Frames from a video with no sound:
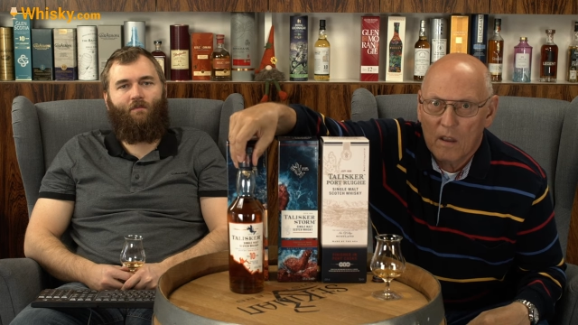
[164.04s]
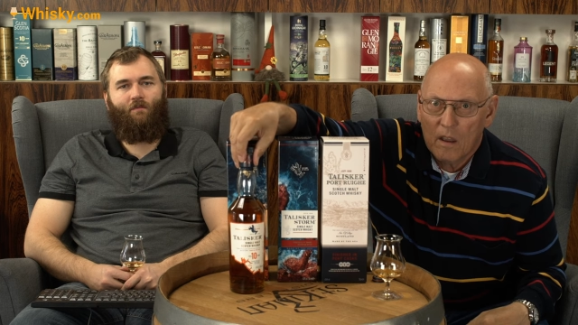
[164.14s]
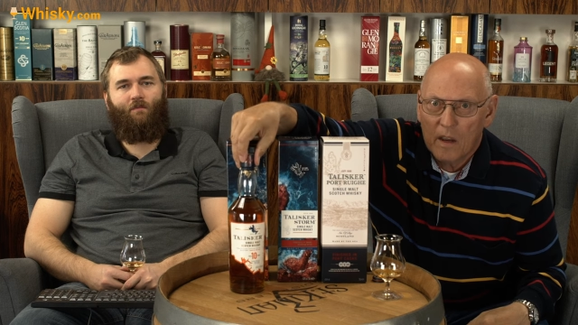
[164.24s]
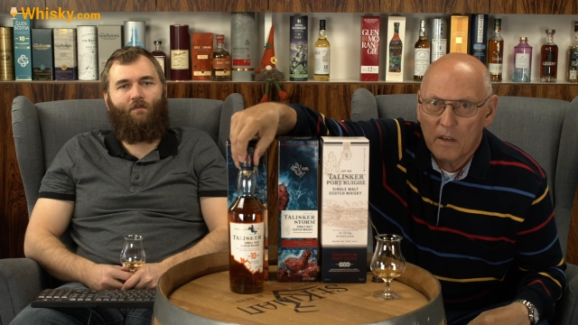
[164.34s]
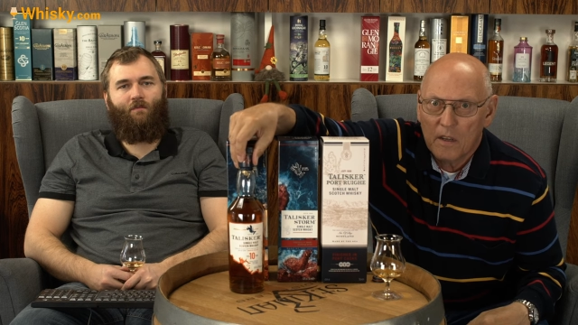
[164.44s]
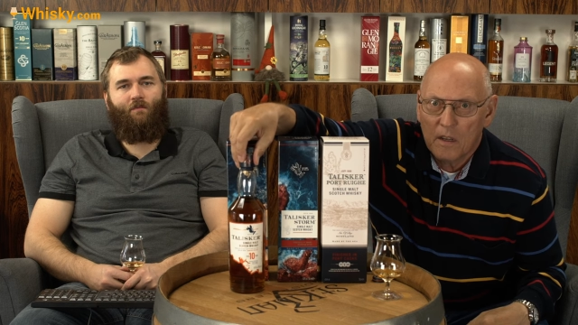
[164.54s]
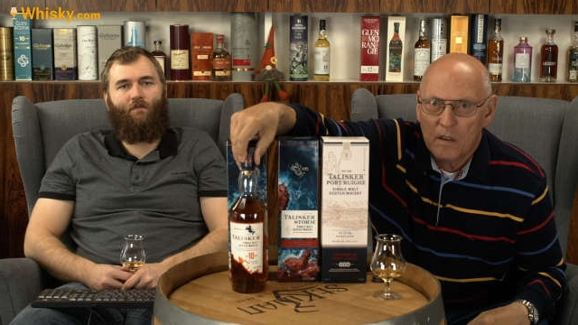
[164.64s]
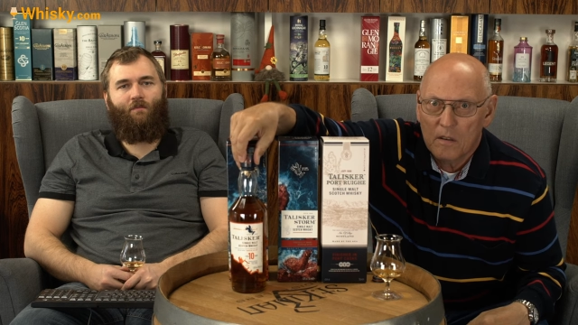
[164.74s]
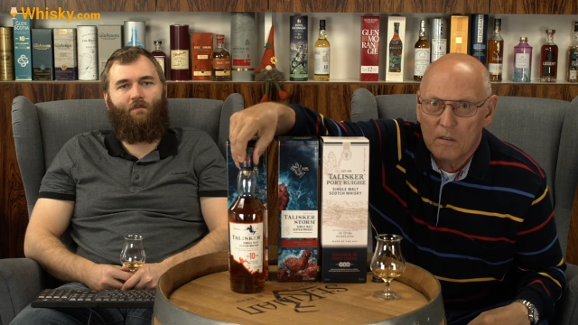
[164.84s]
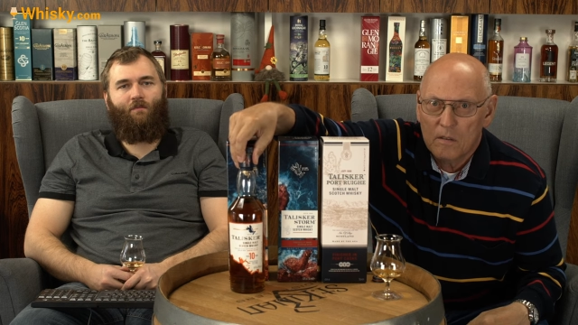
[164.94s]

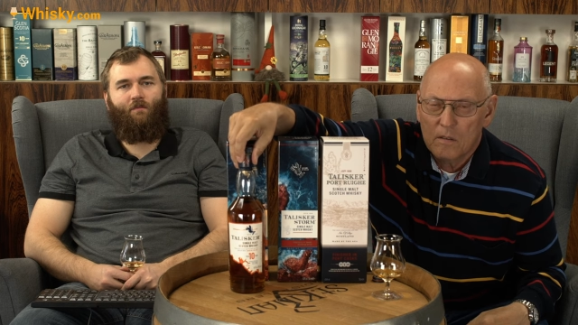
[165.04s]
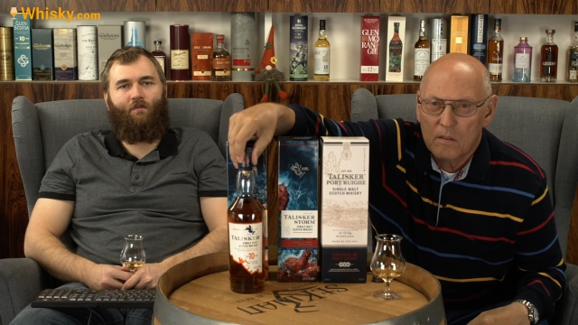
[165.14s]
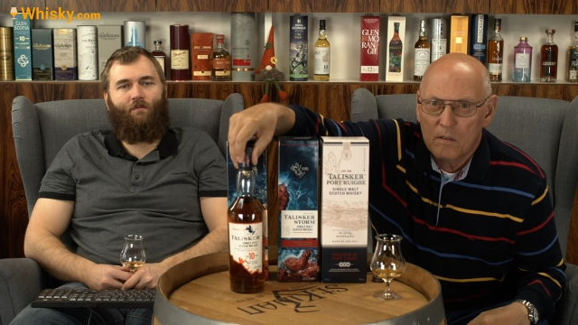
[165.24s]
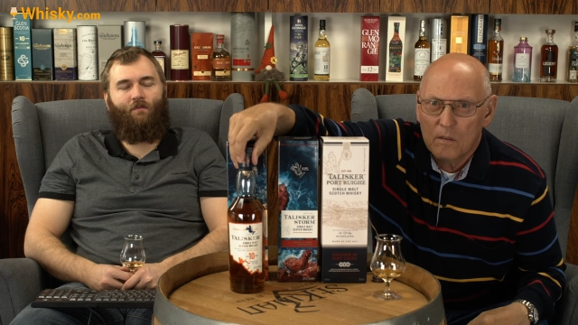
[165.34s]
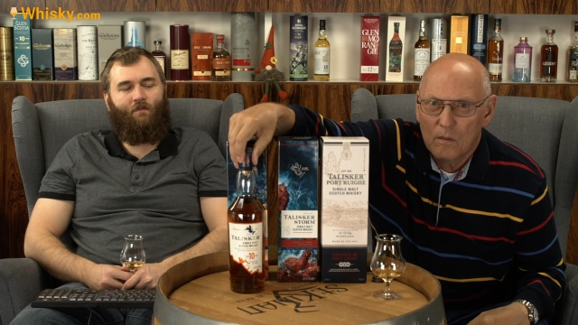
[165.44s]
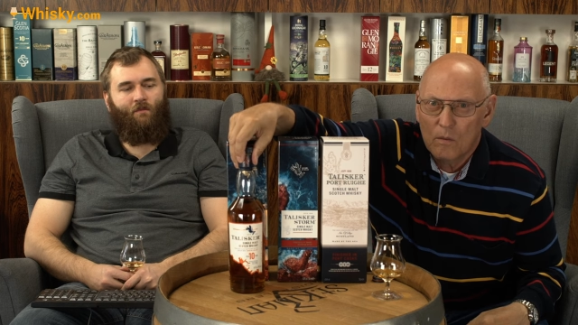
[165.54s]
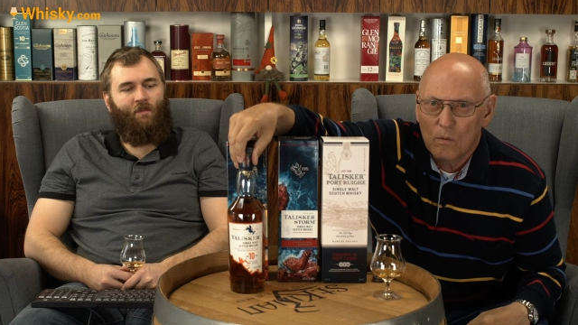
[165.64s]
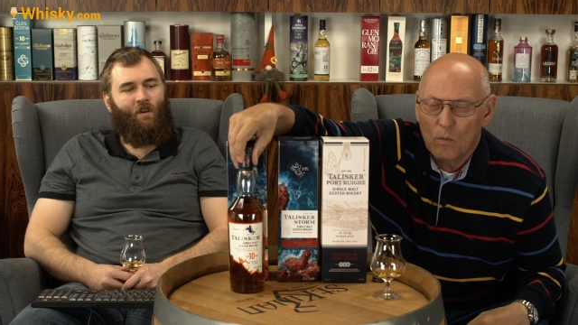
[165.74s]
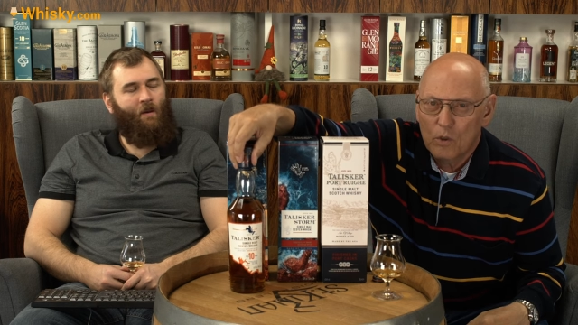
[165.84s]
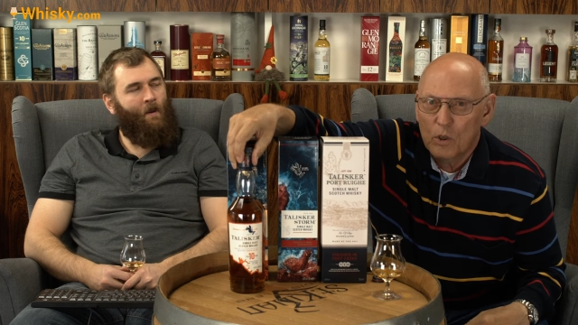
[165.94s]
Speaker 1: 82
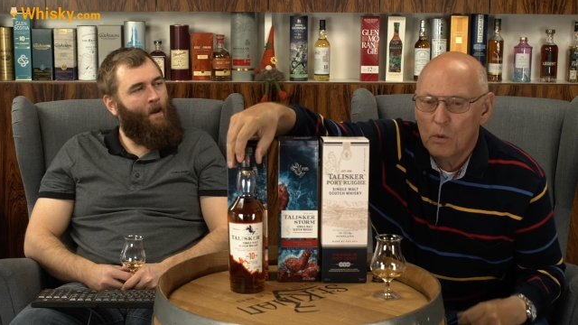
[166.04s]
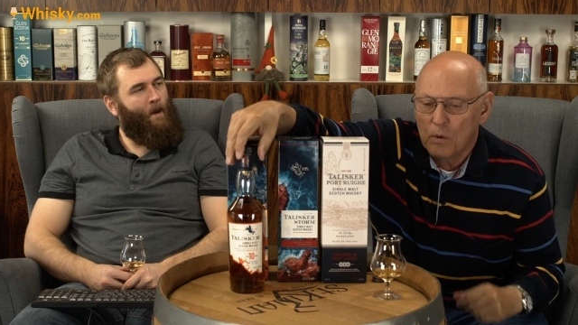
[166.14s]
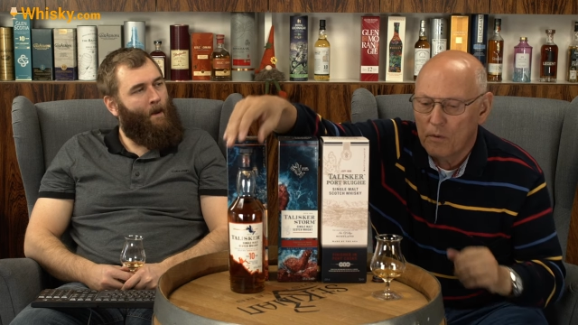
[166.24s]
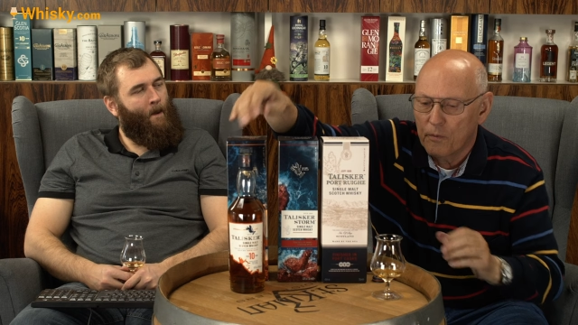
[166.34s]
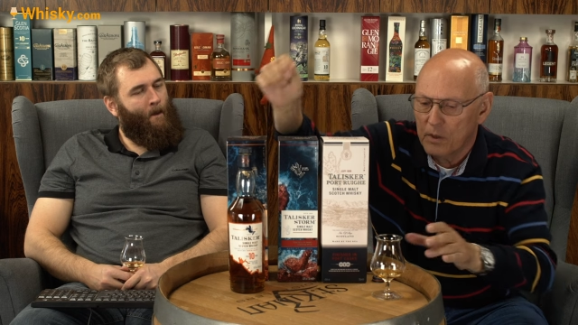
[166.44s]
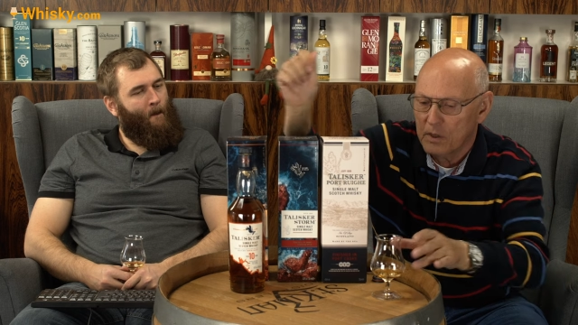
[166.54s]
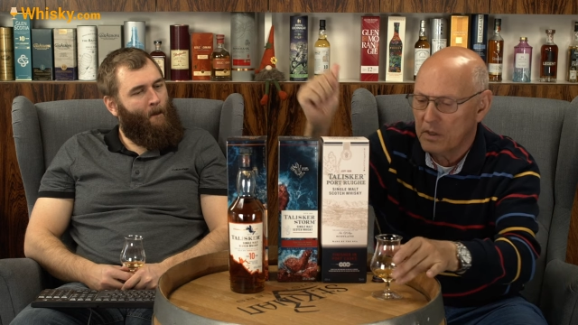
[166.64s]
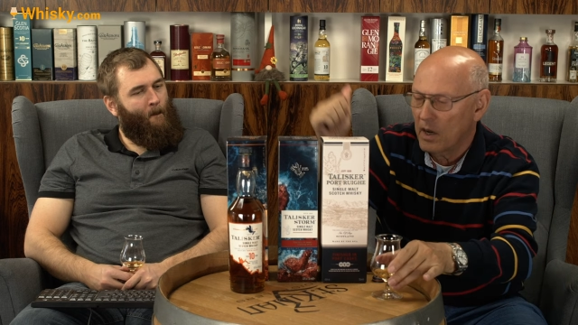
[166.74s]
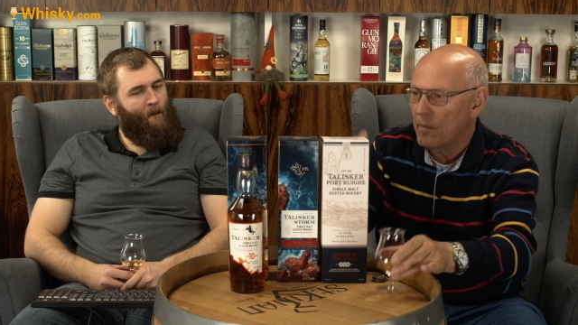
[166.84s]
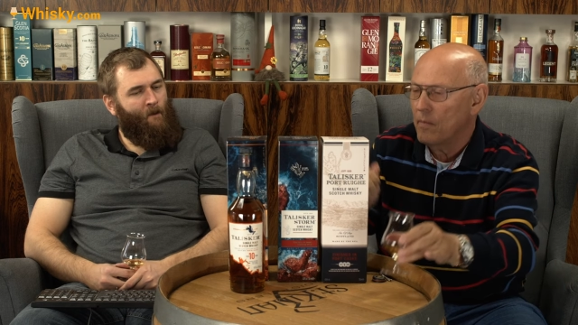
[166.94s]
the first
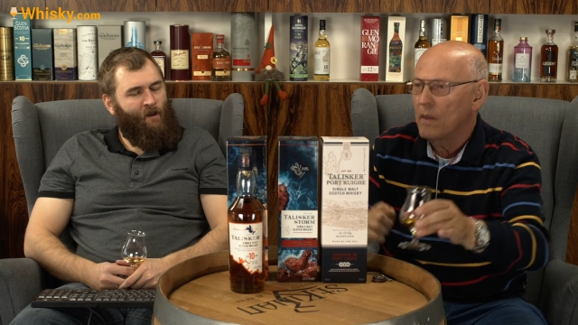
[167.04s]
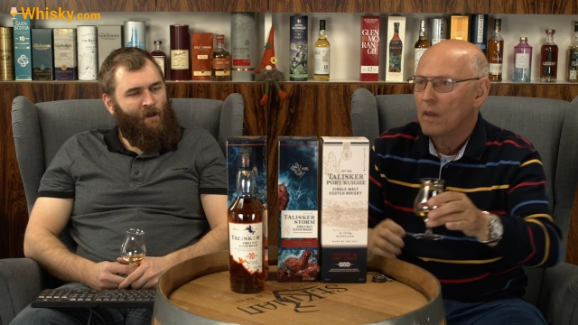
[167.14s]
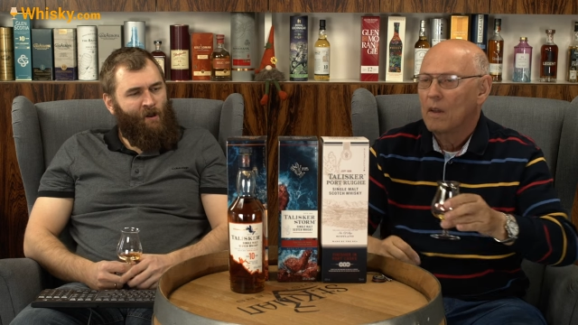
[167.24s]
time,